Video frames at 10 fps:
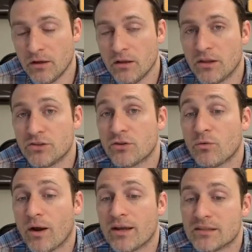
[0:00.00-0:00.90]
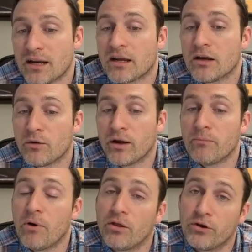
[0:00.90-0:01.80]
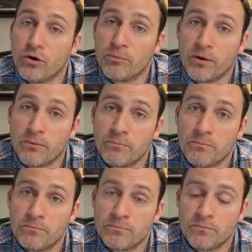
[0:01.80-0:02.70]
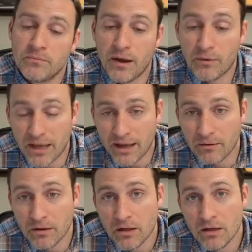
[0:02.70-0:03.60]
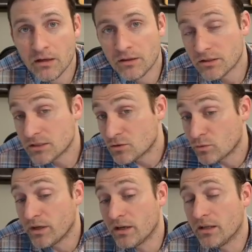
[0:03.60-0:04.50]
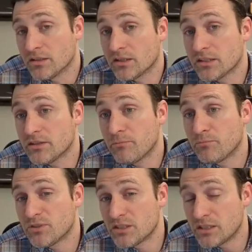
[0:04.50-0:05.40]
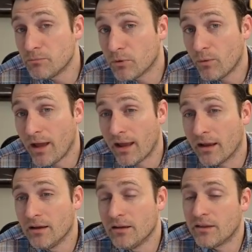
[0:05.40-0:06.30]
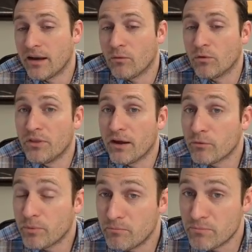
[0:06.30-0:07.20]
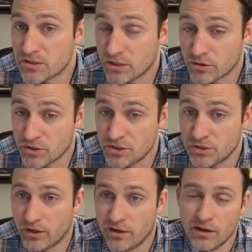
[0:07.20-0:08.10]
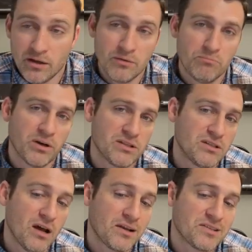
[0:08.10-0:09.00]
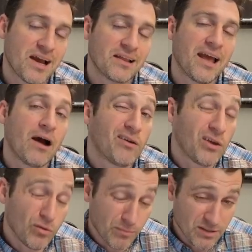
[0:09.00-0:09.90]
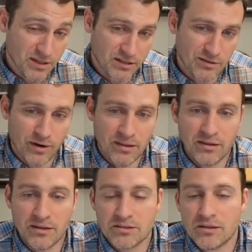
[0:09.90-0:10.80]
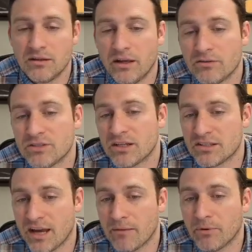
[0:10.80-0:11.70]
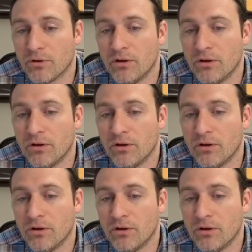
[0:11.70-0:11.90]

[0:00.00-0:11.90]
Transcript: These are the ways that I can create a polynomial. Now again, this is written in such a simple way that it will never be misunderstood, but it's not exactly how humans like to write things. Here's an example.